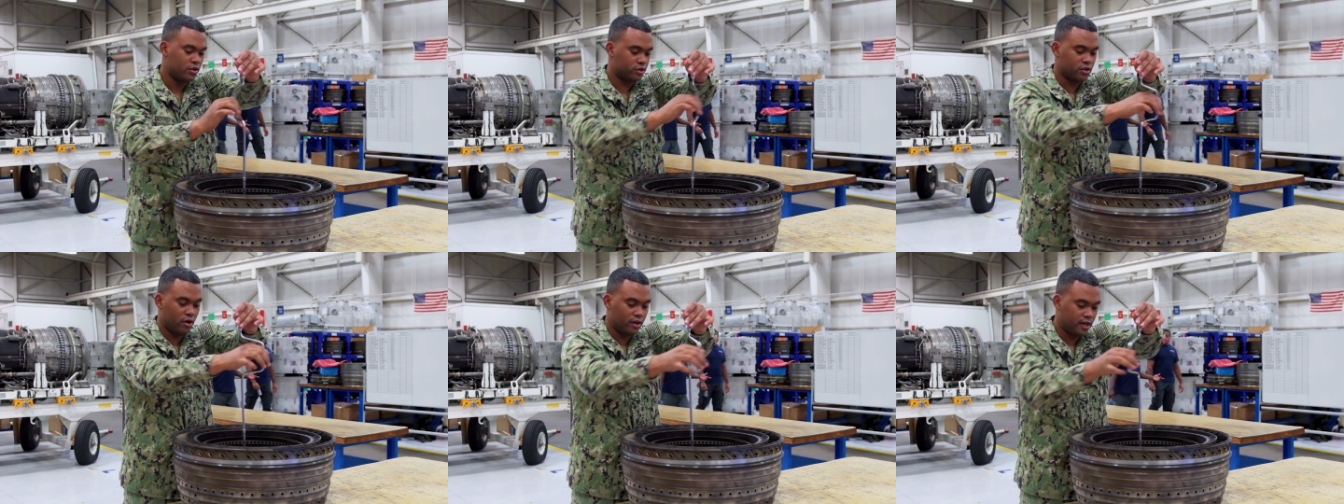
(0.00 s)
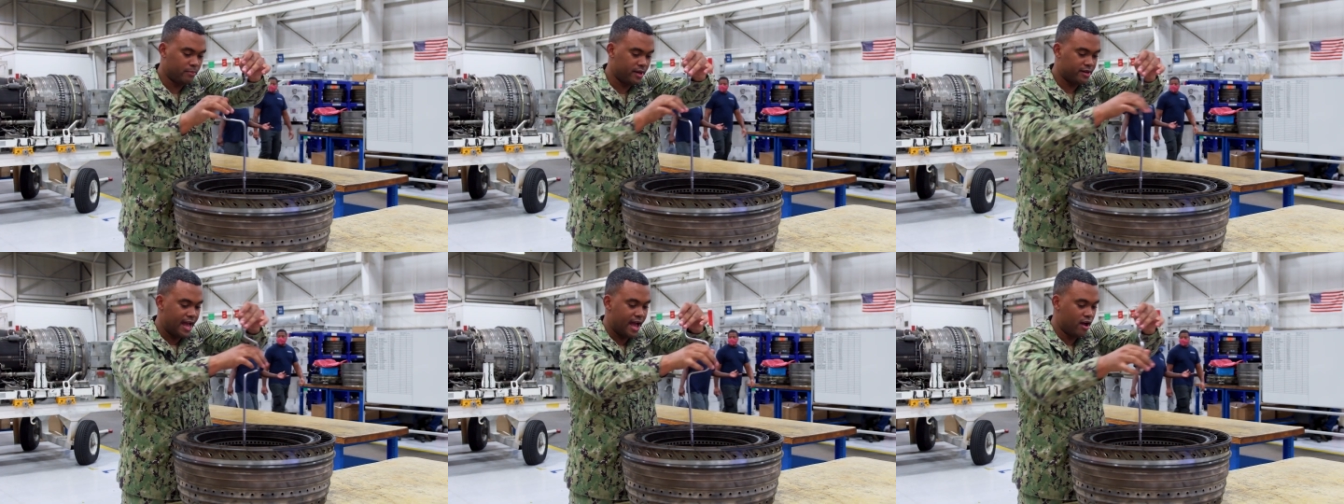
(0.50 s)
Just go a little
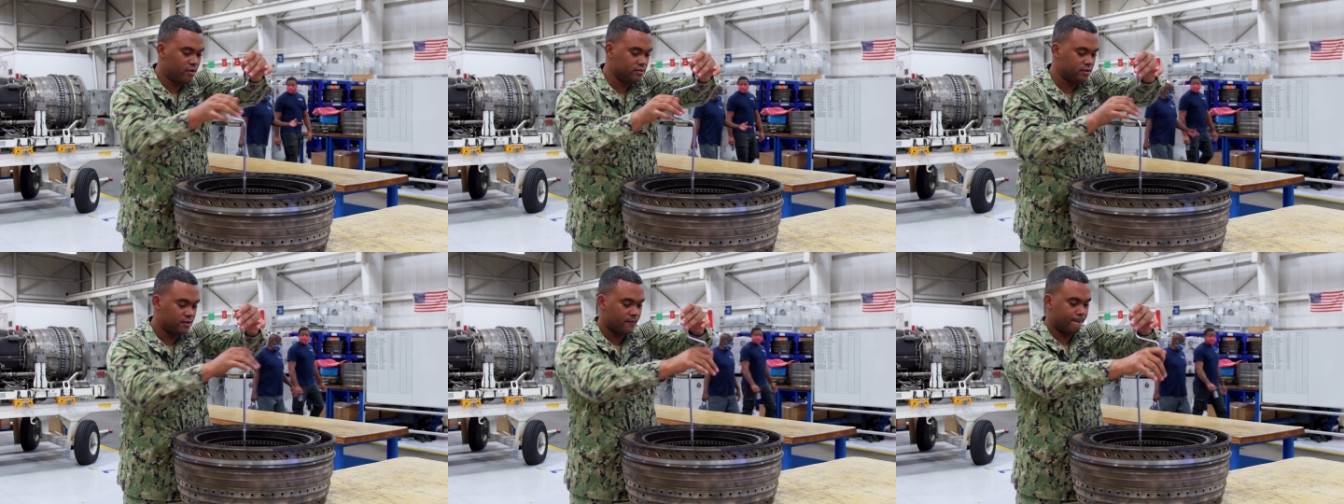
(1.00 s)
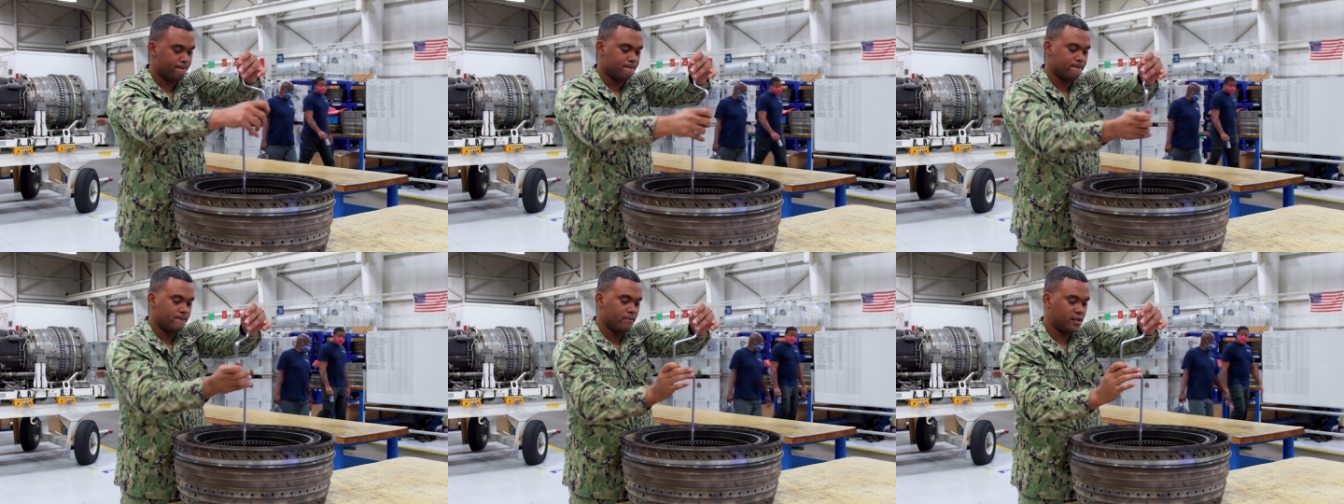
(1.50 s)
bit down
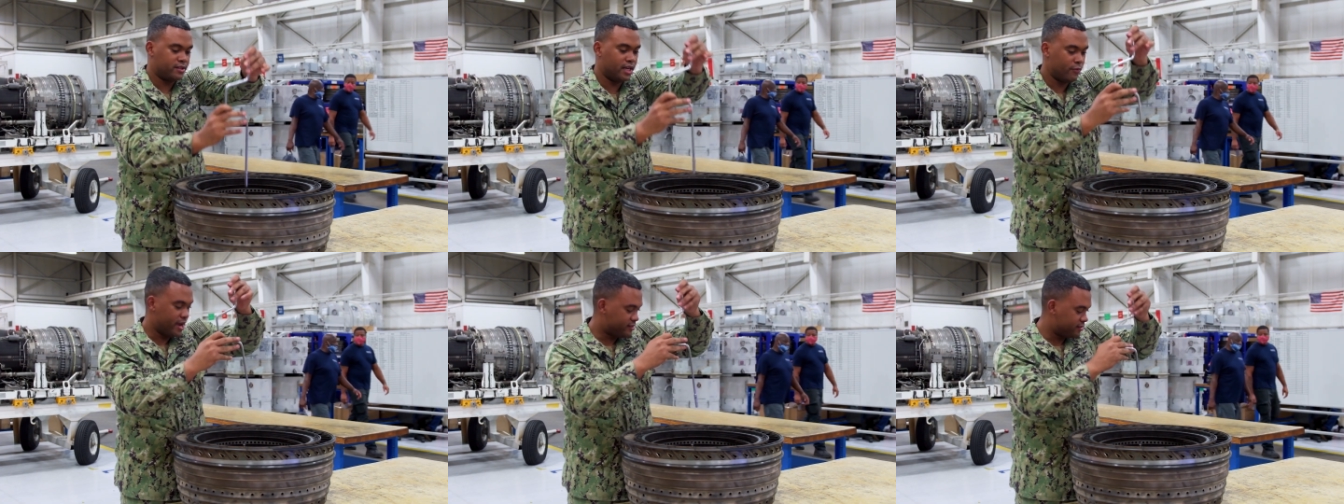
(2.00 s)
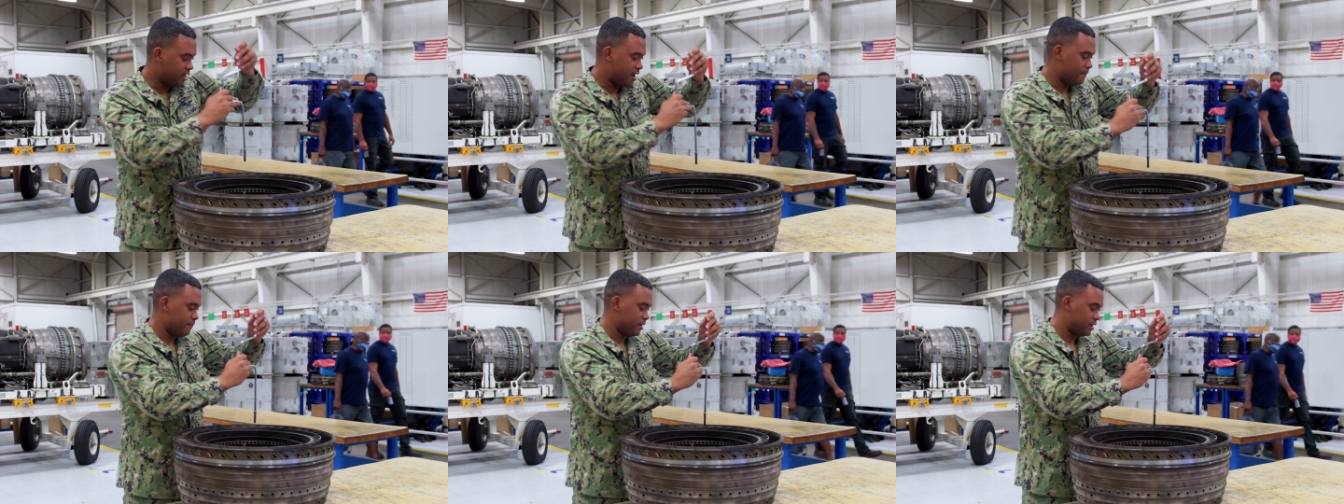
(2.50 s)
until it raises
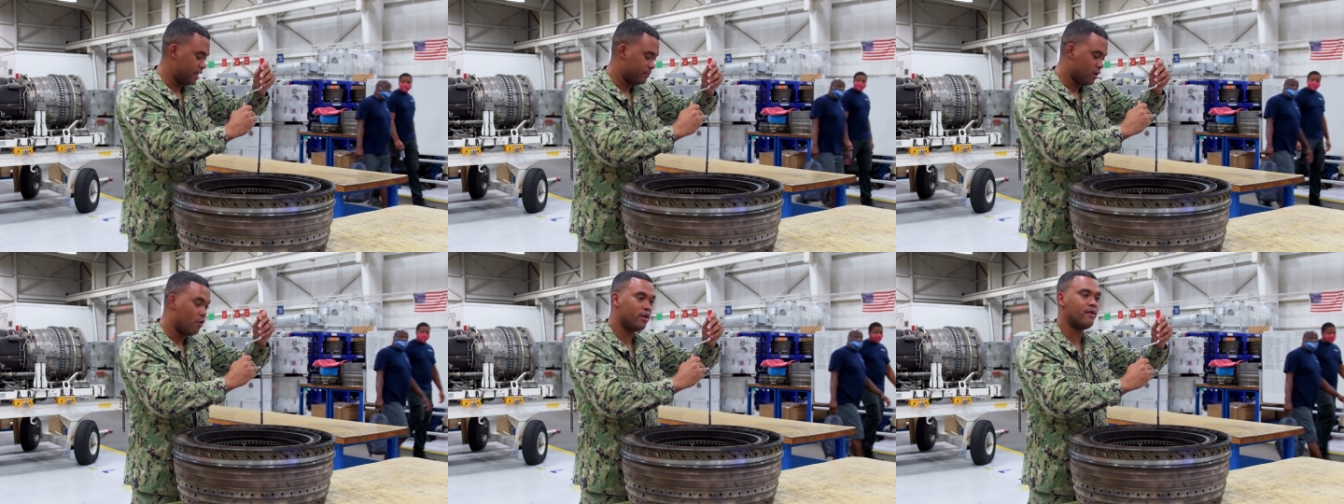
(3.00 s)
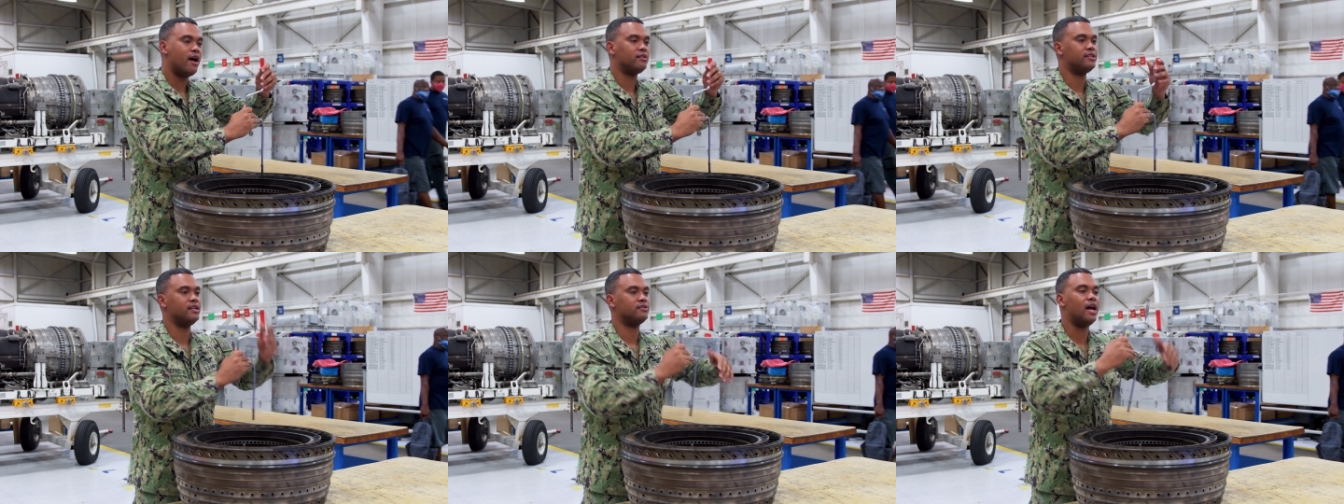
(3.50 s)
up and keep going around
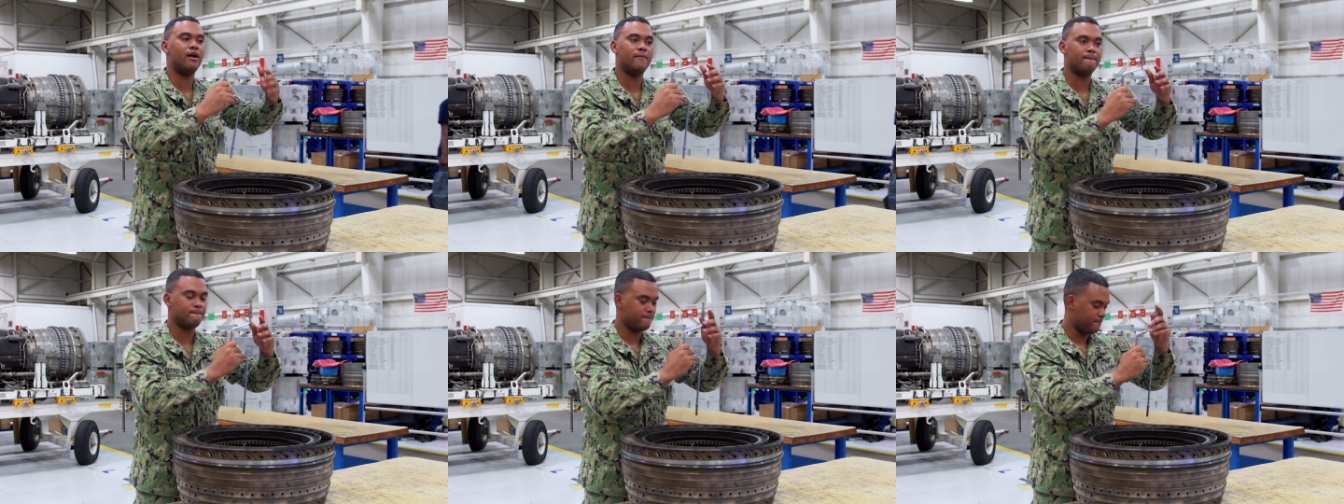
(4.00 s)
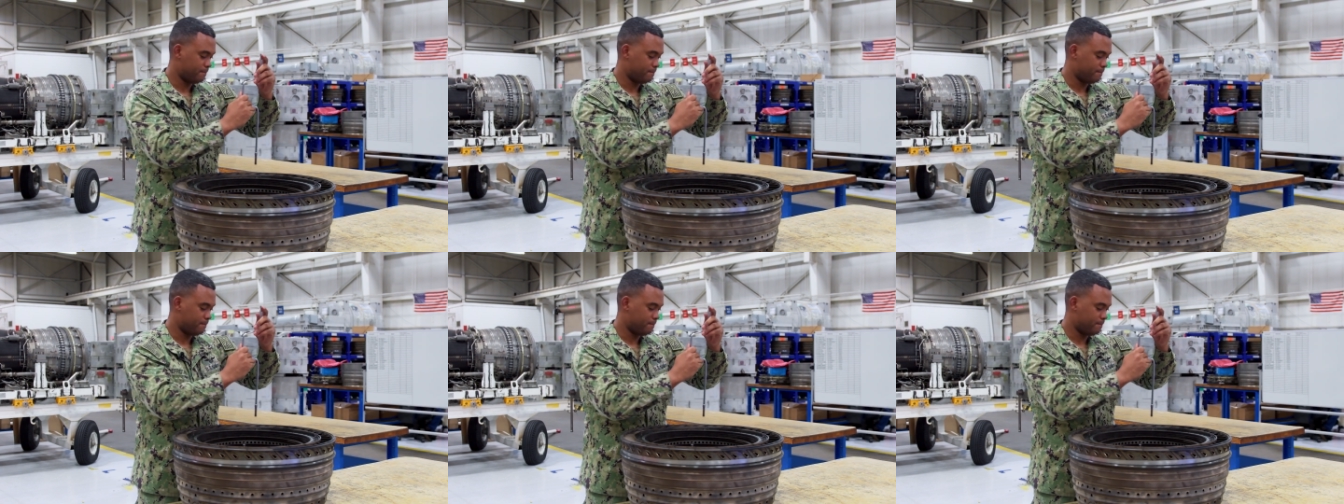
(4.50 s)
until it's out.